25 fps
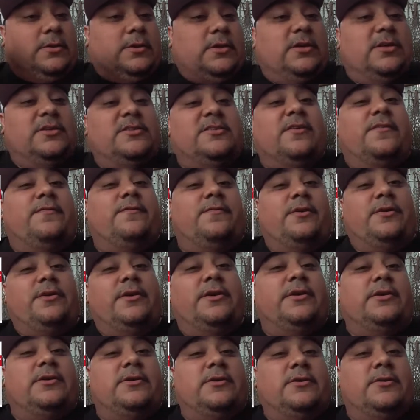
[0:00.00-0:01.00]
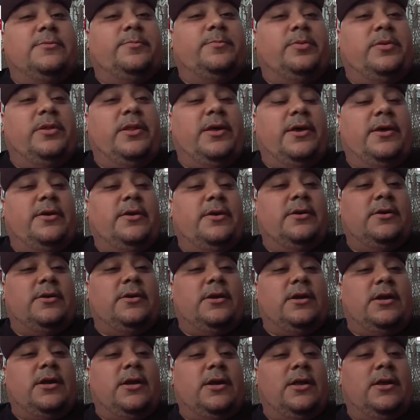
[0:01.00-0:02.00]
He's a very good player,
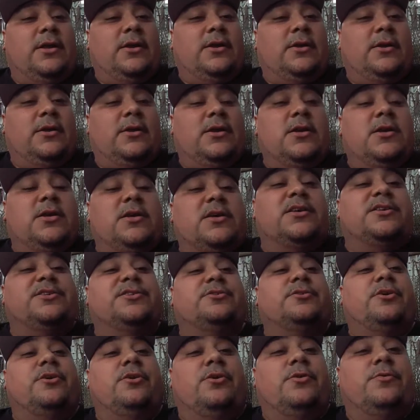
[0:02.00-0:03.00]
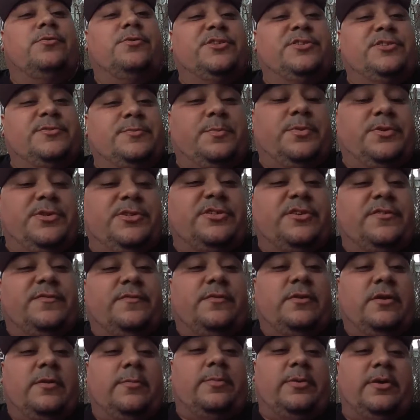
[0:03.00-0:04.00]
and he's always pushing
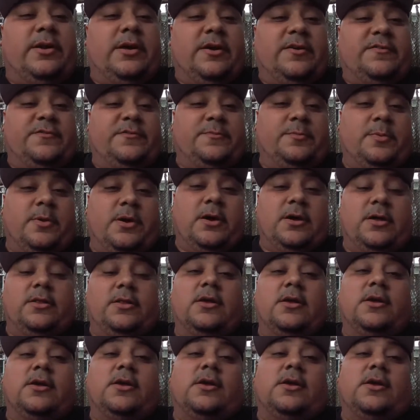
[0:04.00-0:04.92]
for a playoff spot.